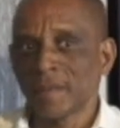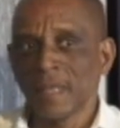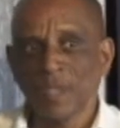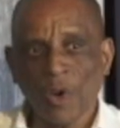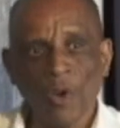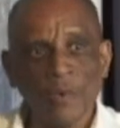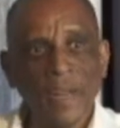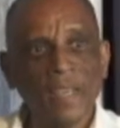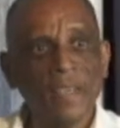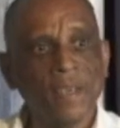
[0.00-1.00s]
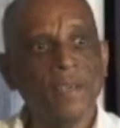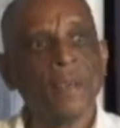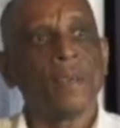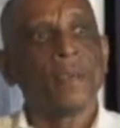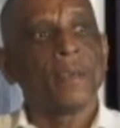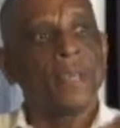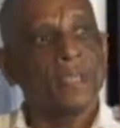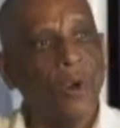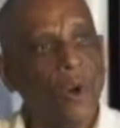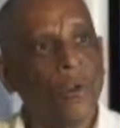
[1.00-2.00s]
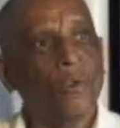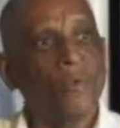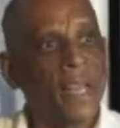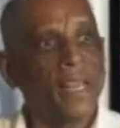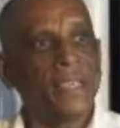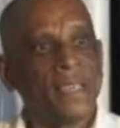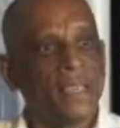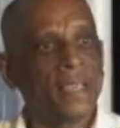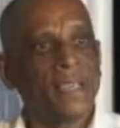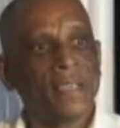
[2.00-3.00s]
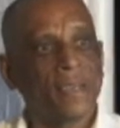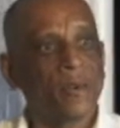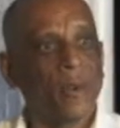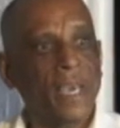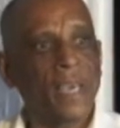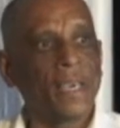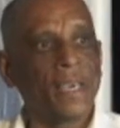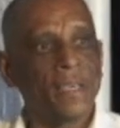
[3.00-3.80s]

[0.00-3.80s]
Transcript: it's already it's already in a way